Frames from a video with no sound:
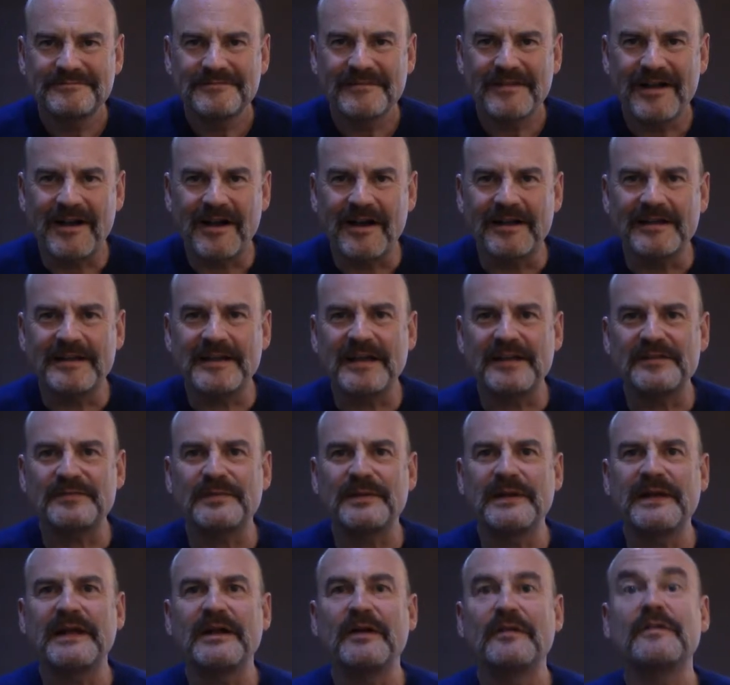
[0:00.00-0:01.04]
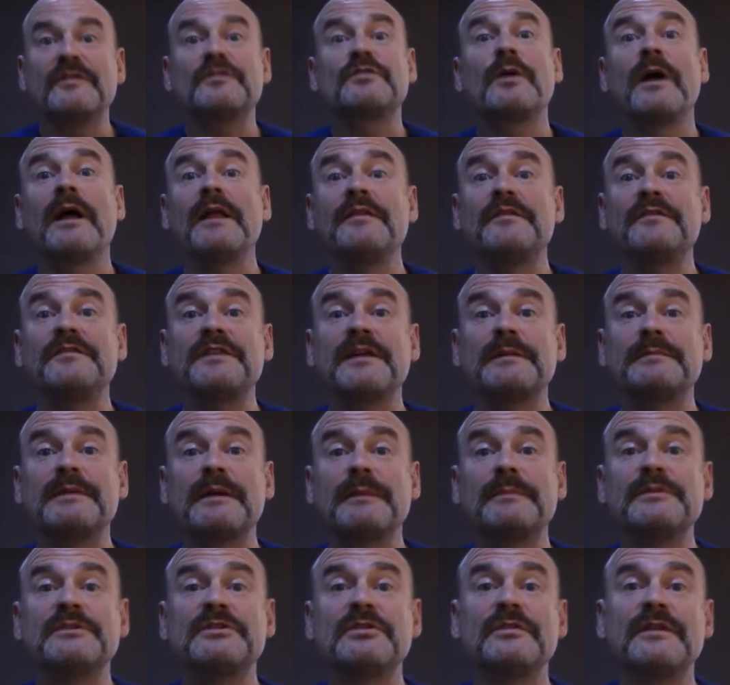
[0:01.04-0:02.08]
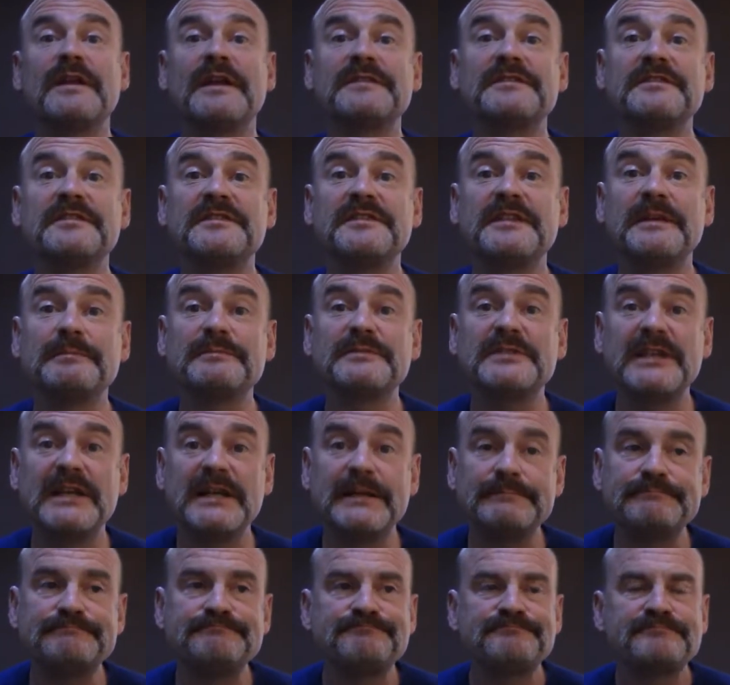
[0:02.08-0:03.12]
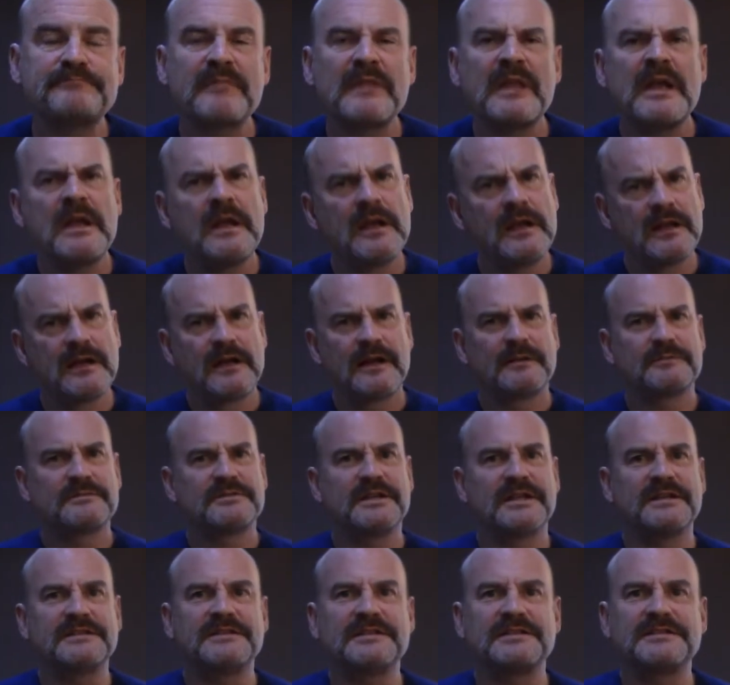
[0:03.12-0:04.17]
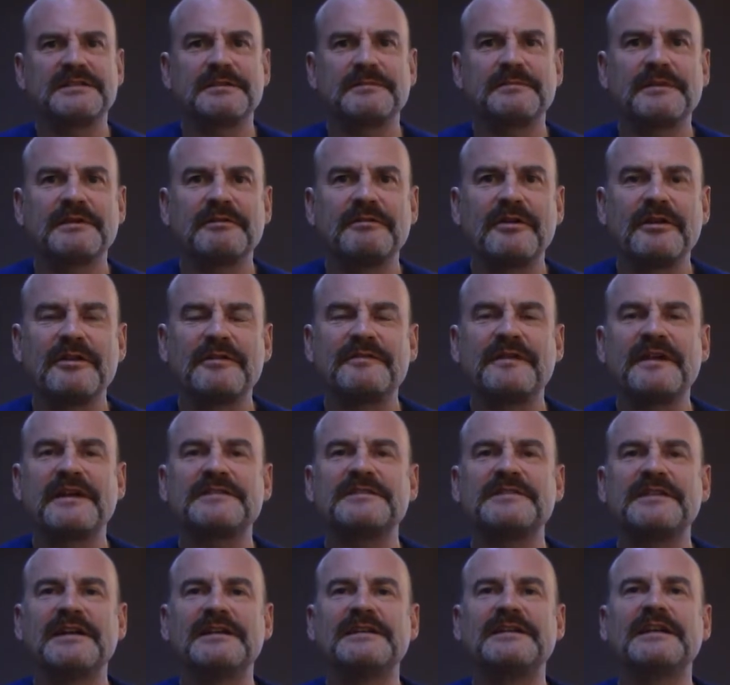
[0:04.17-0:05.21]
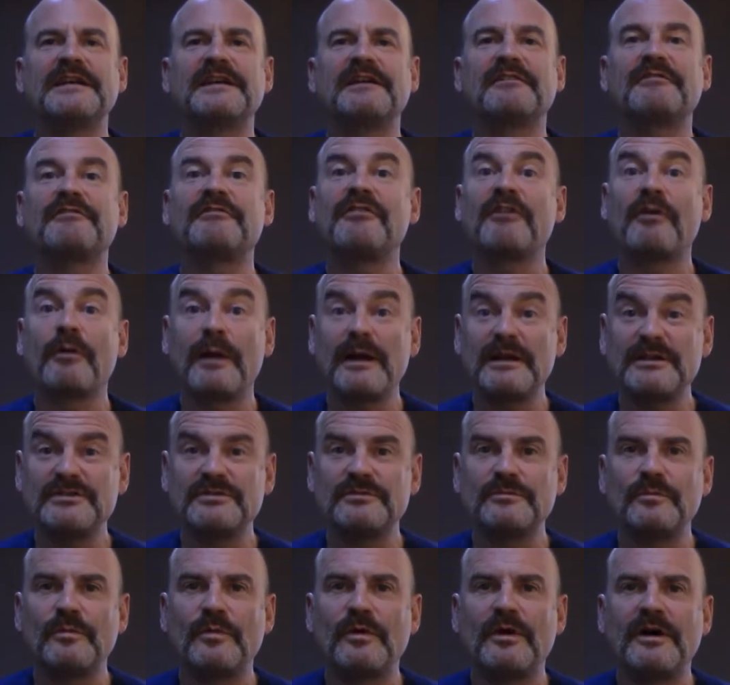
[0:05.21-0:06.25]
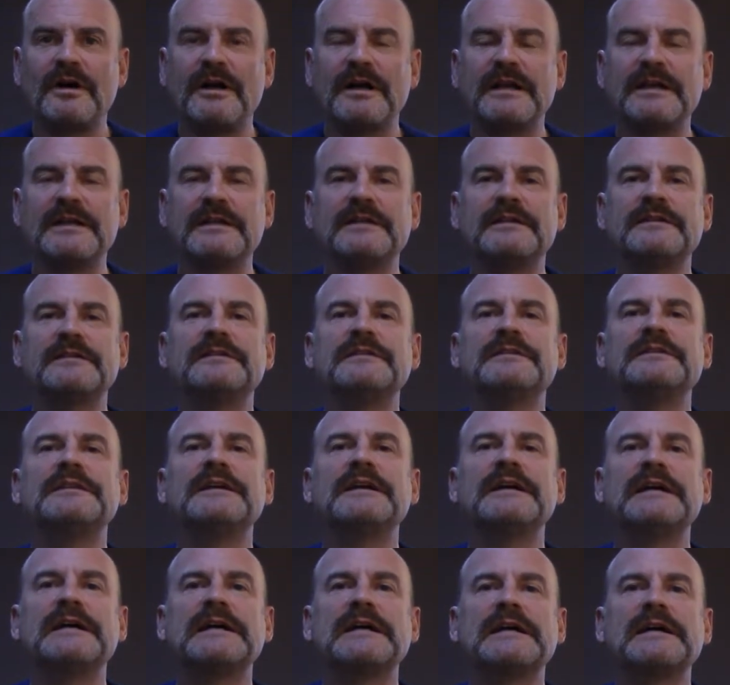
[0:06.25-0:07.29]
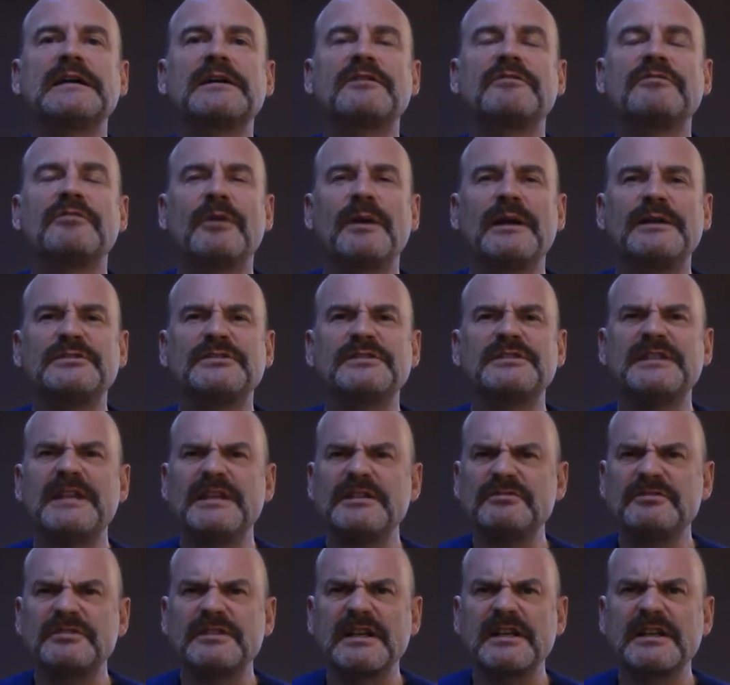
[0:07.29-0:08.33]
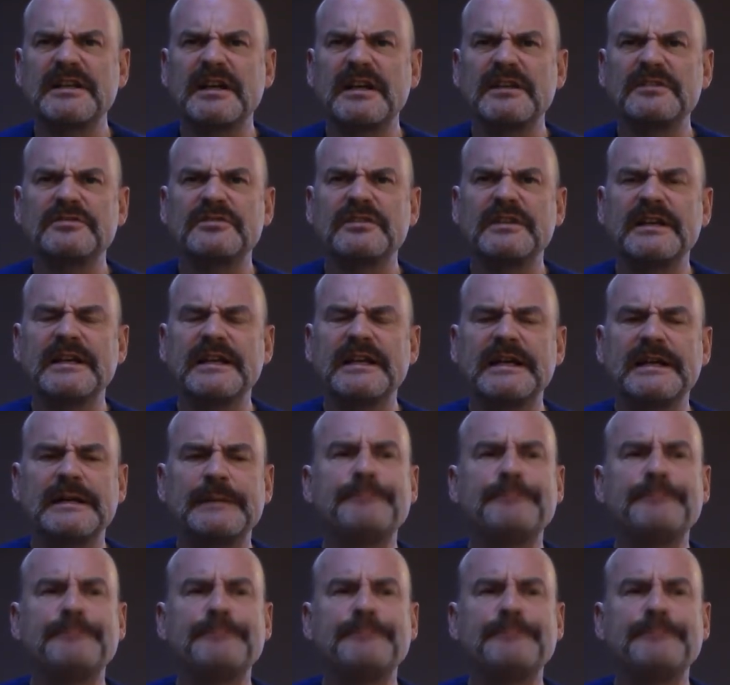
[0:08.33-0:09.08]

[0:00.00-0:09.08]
Hi, Caspar here on the 12th of September 2017, tasting something rather fascinating, a Croatian wine. And Croatia's an interesting country,